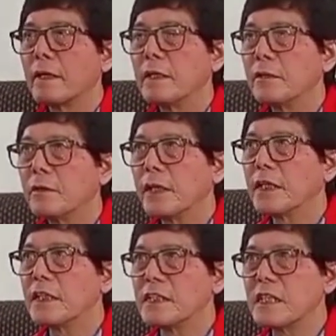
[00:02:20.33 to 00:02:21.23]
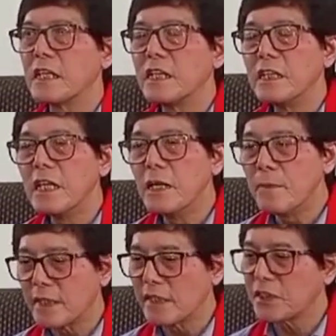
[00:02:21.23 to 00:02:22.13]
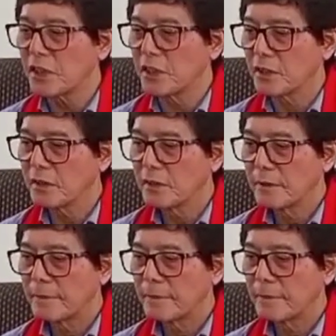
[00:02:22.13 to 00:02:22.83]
during this delimitation